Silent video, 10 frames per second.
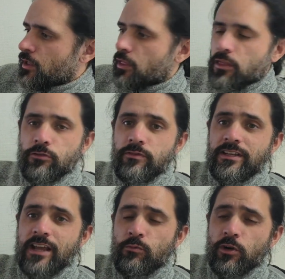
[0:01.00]

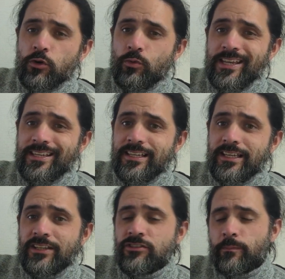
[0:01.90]
3-day work week
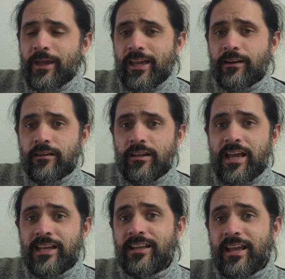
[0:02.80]
in Japan
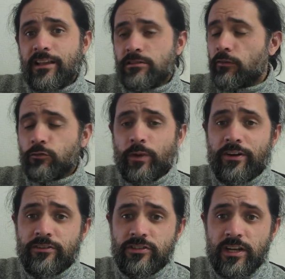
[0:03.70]
as a software
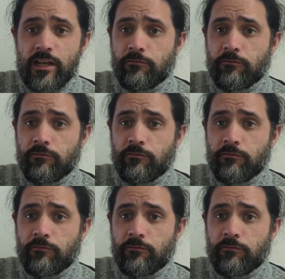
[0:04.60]
engineer,